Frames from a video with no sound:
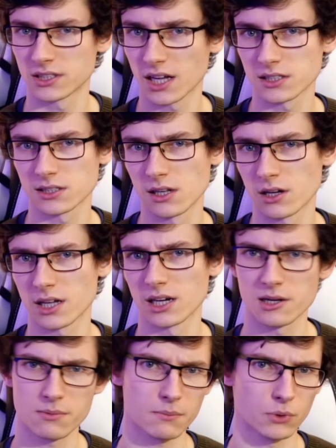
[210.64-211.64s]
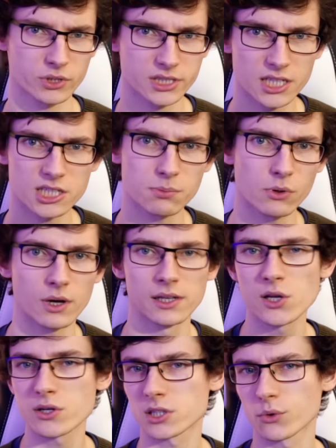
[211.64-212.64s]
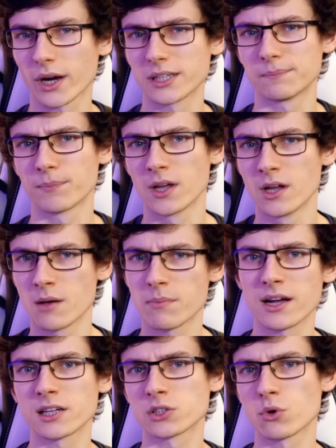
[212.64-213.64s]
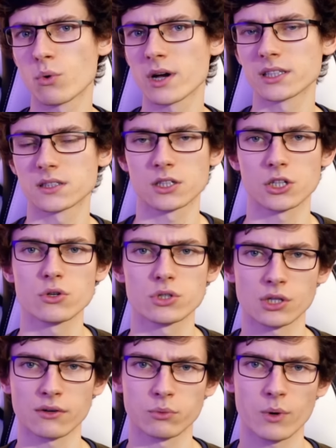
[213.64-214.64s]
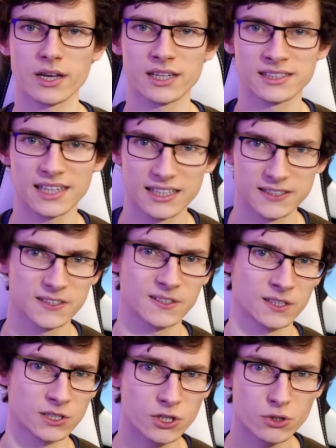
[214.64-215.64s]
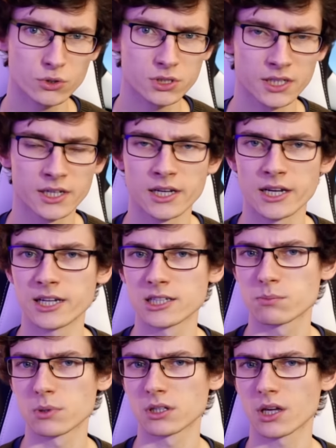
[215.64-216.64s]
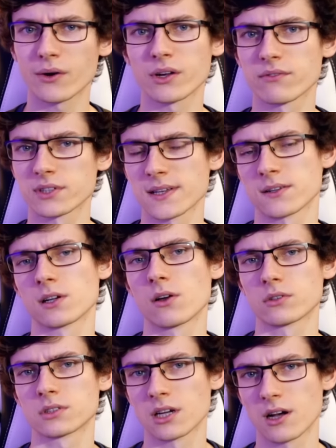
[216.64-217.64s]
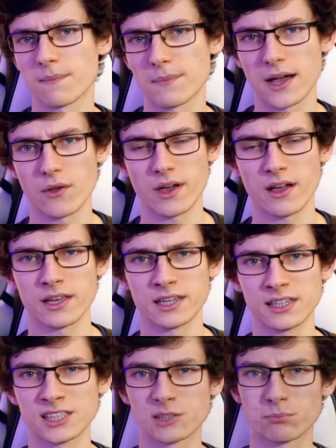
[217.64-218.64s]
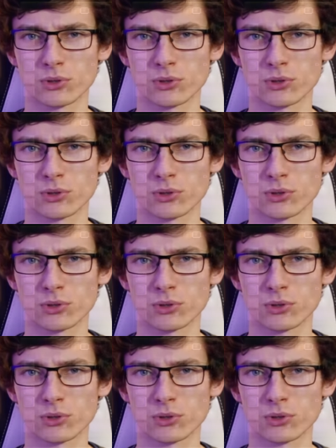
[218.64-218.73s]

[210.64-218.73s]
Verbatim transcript: does look a little bit more sensible and looks great, but as always, the CUE software is easy to use. It's been going for such a long time now that it is